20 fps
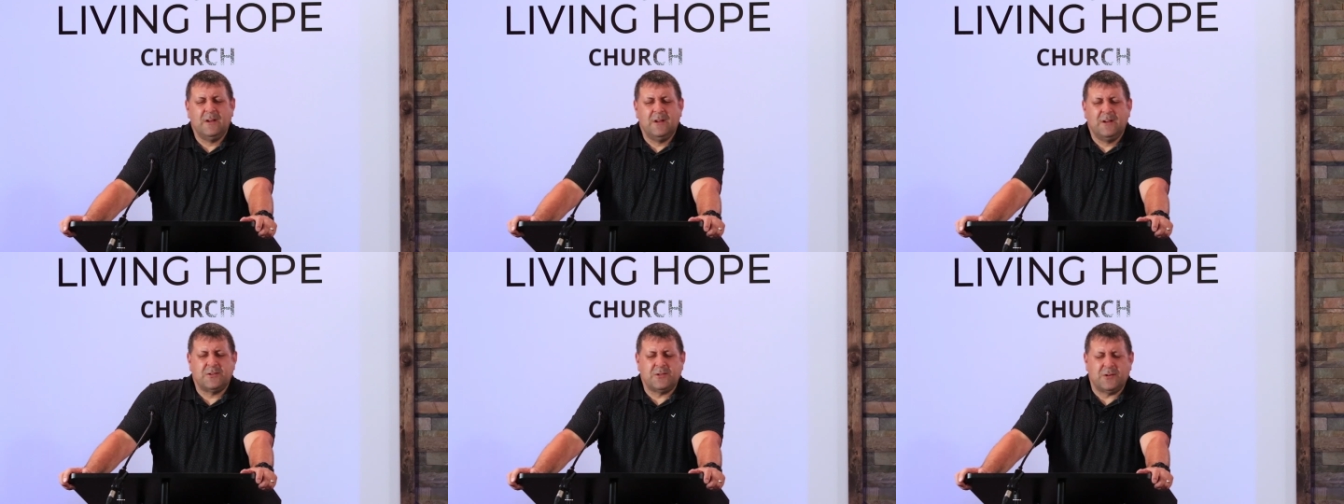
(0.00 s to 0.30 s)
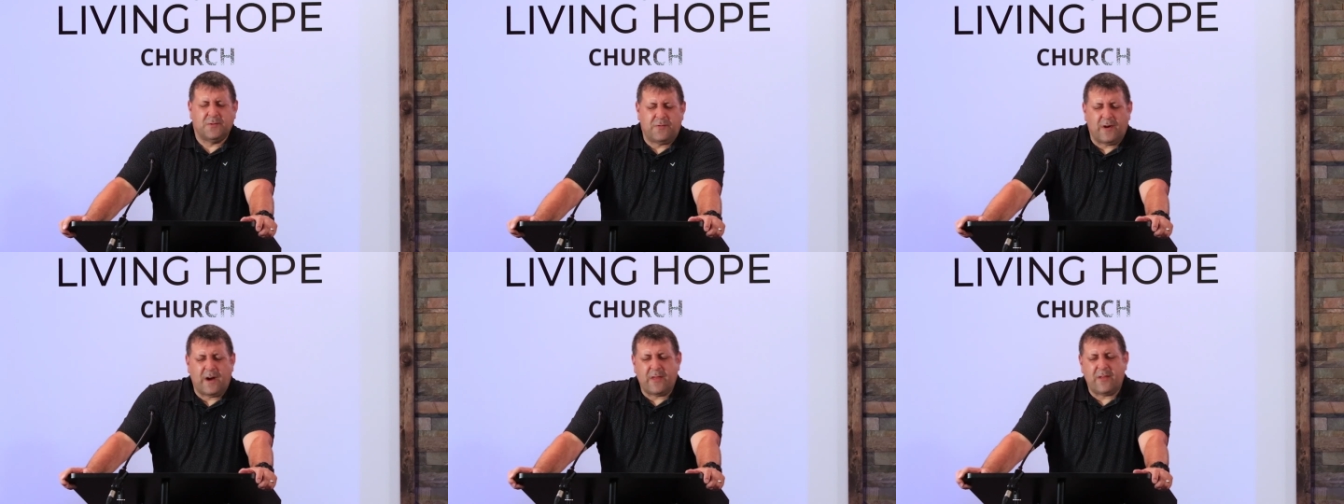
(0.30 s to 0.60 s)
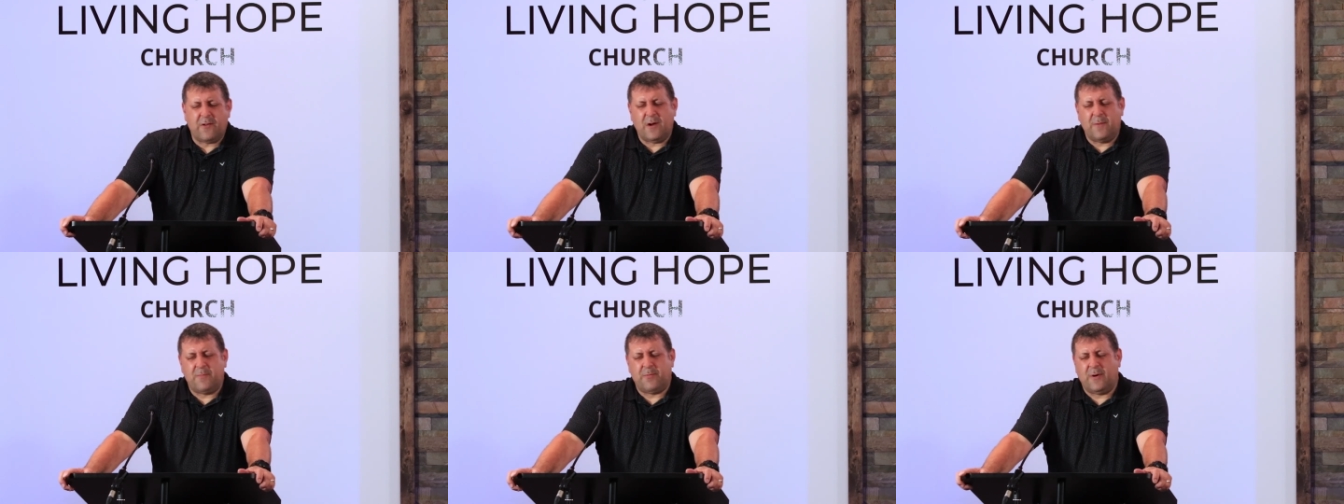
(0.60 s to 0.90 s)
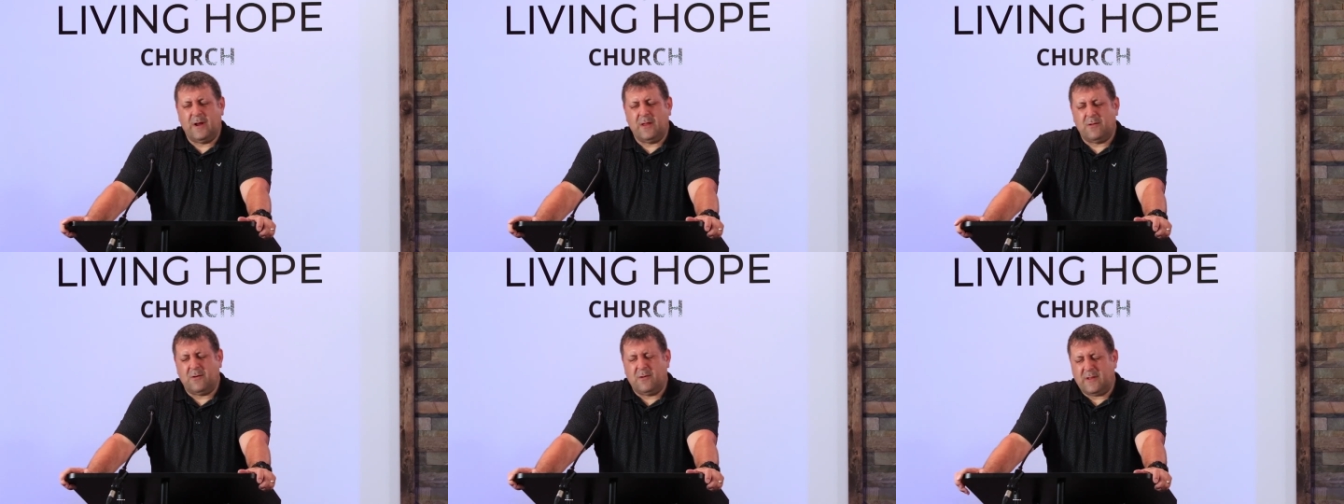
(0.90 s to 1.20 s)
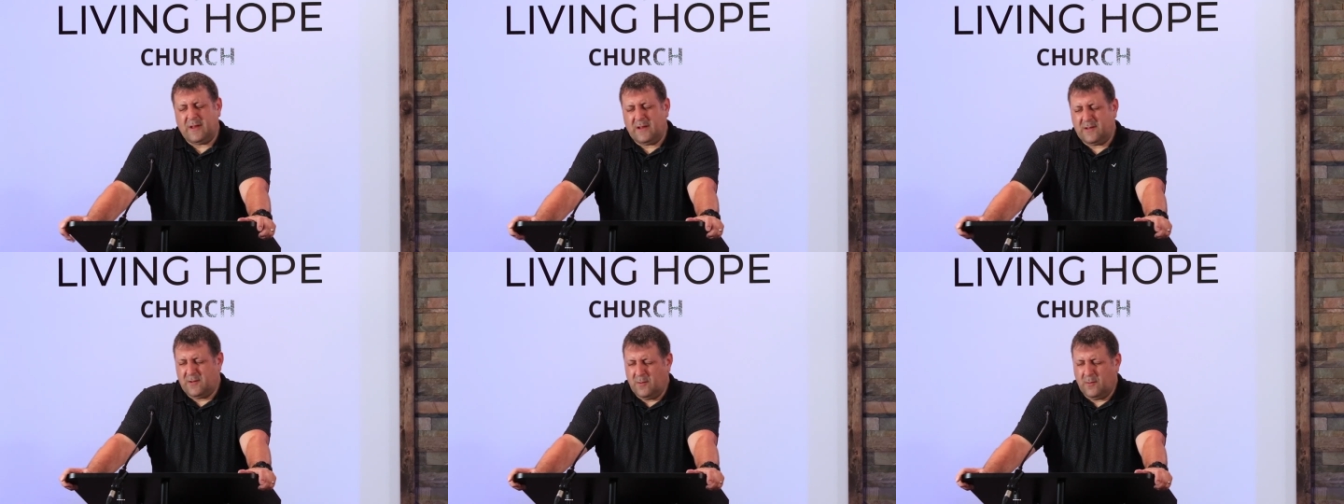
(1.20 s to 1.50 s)
So, Father, I pray, Lord,
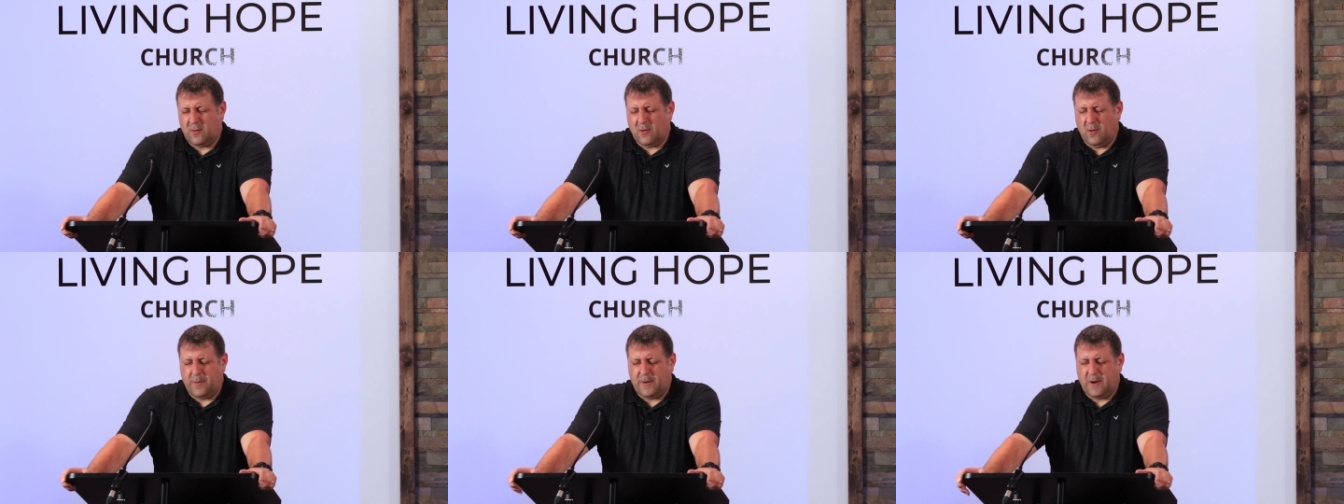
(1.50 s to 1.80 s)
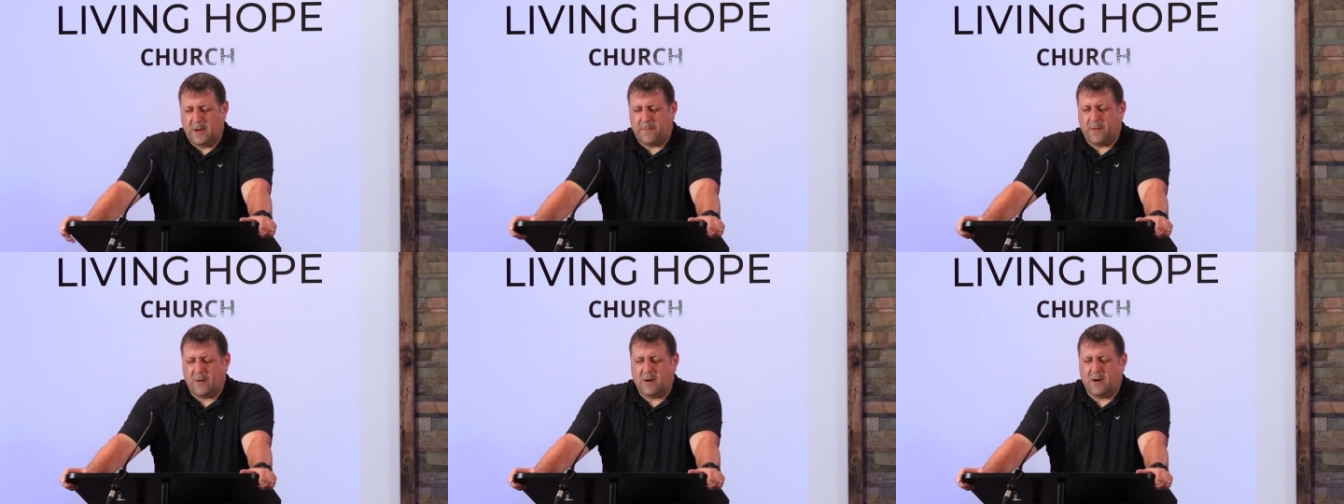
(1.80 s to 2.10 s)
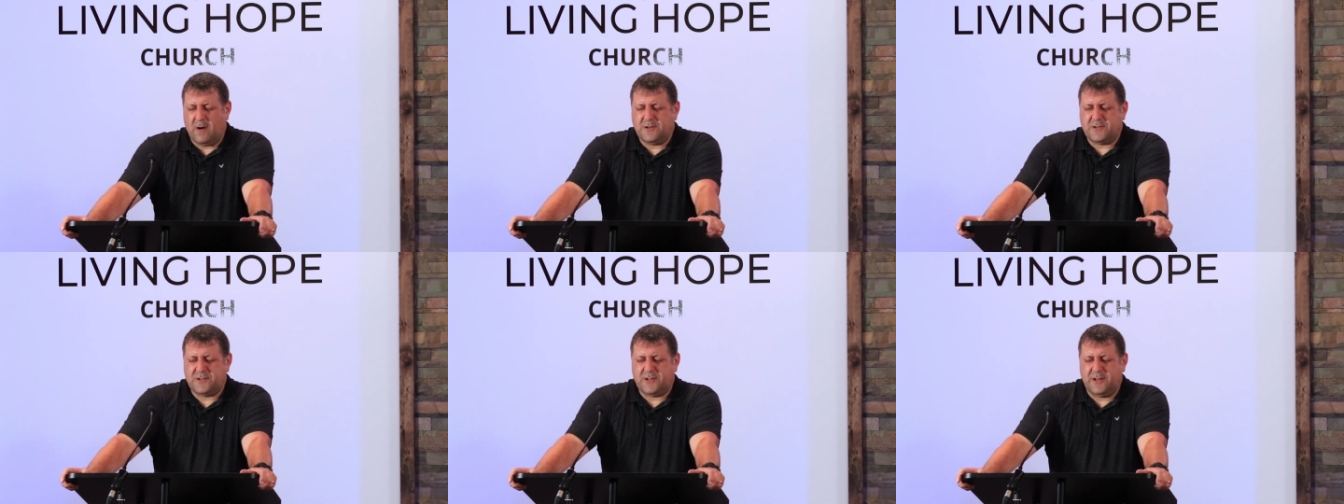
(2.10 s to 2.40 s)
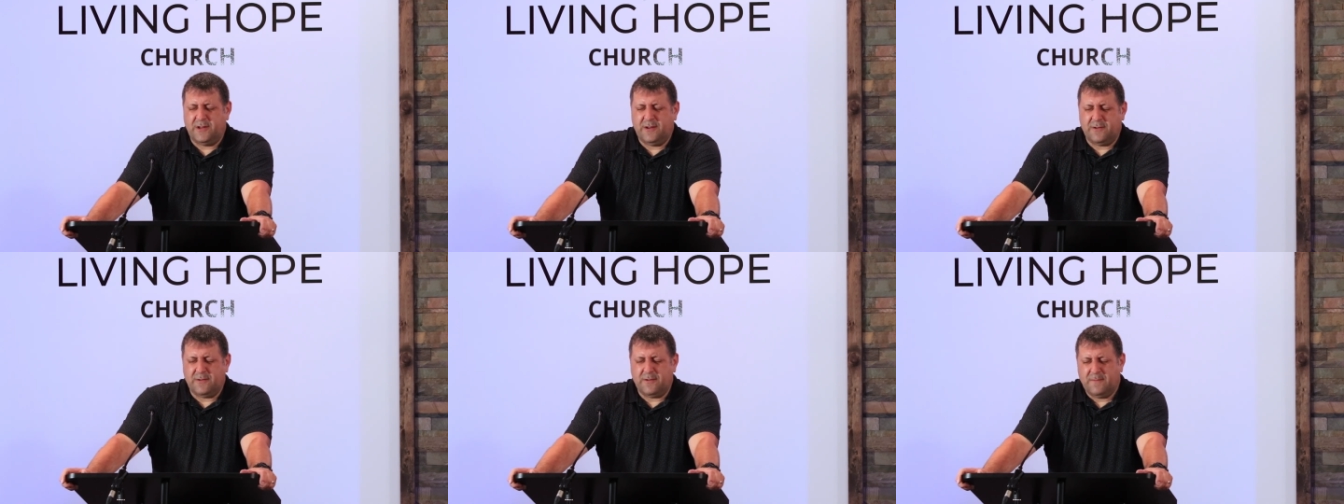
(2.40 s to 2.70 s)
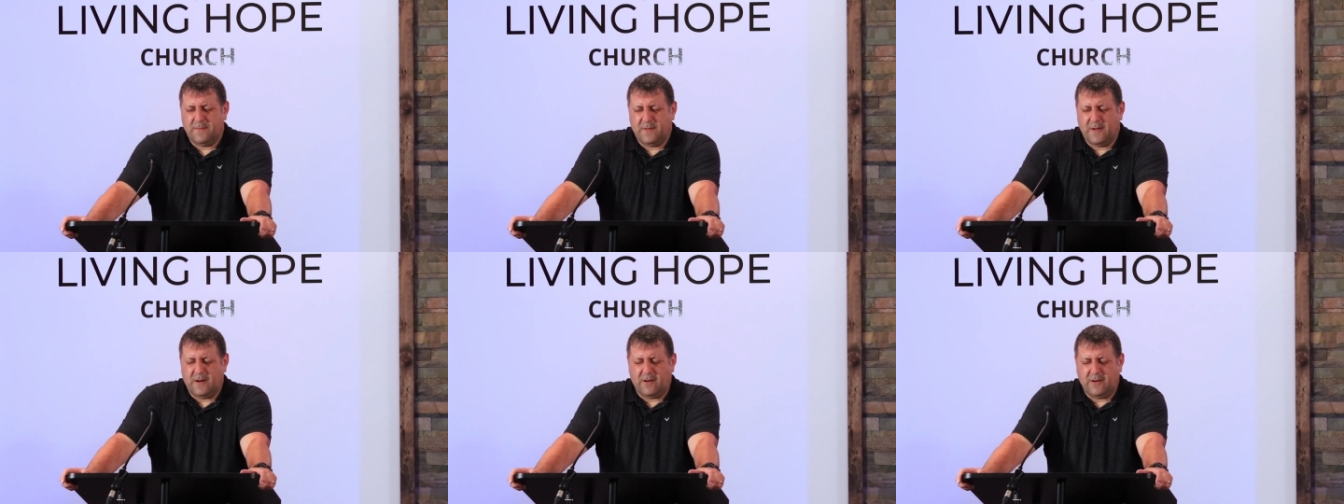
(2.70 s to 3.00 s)
that you would open up our hearts to hear,
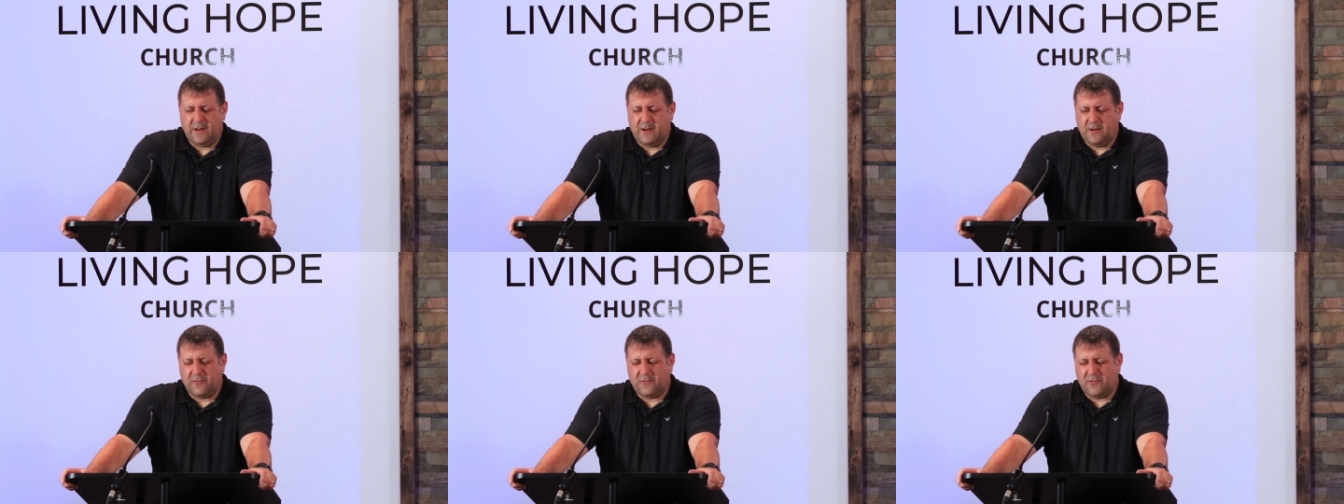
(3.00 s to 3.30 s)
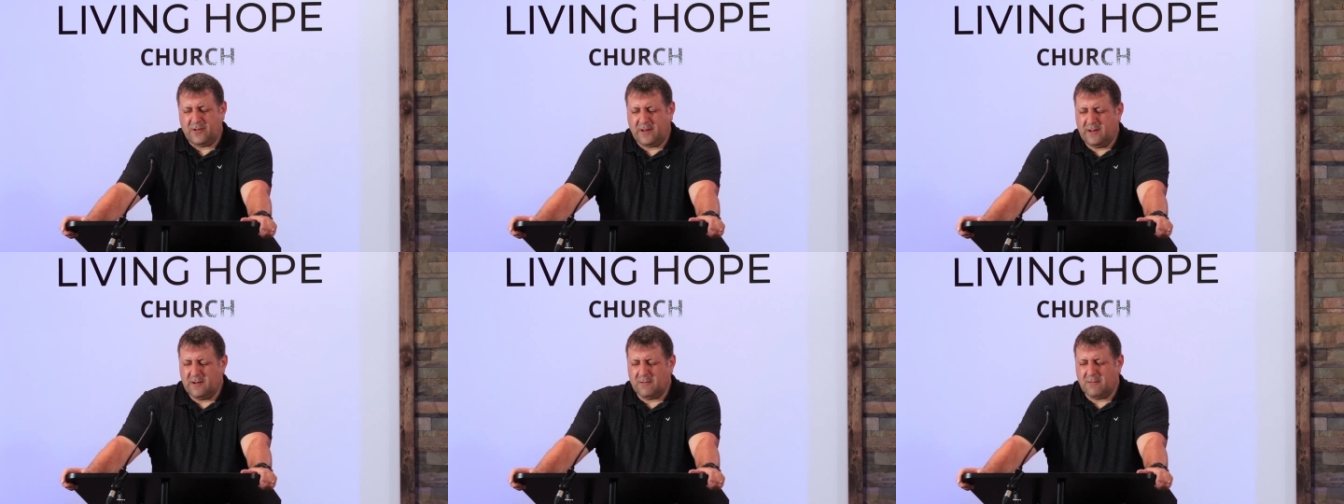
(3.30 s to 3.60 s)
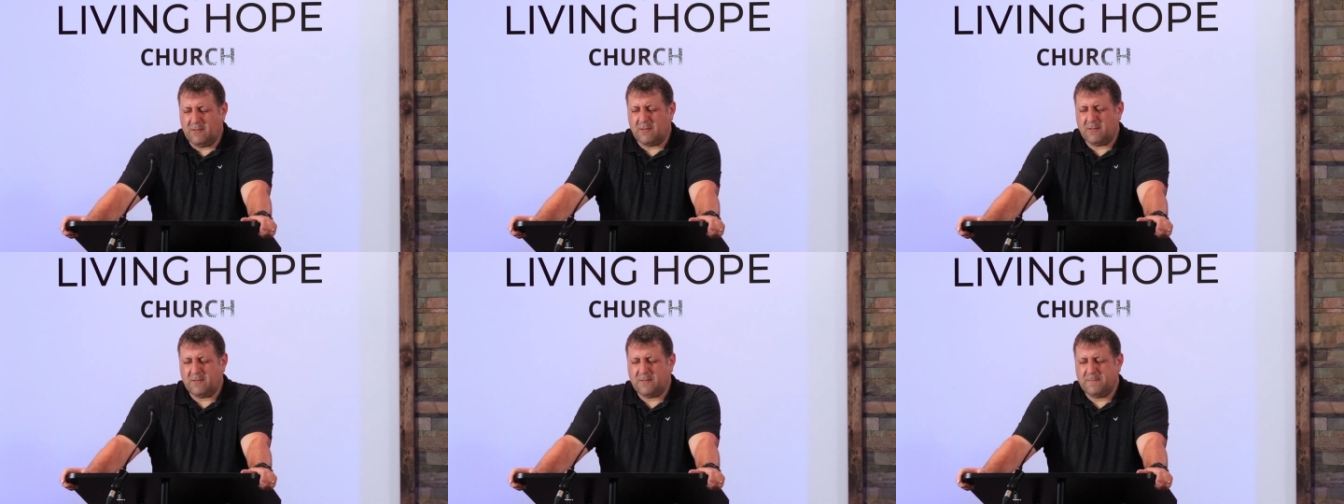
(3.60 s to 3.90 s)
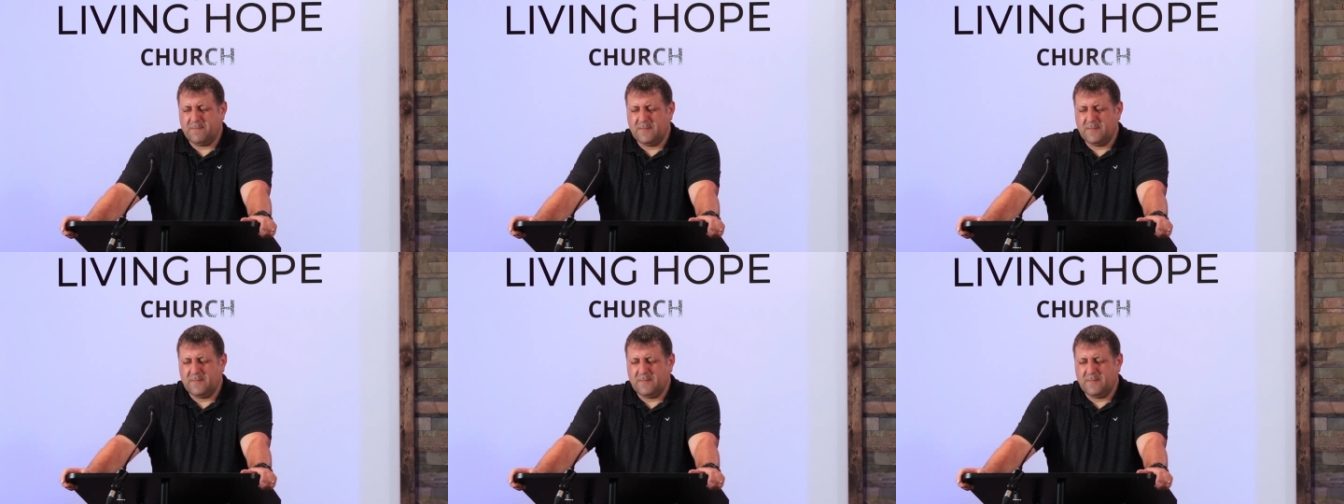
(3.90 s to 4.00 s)
our ears to hear, Lord.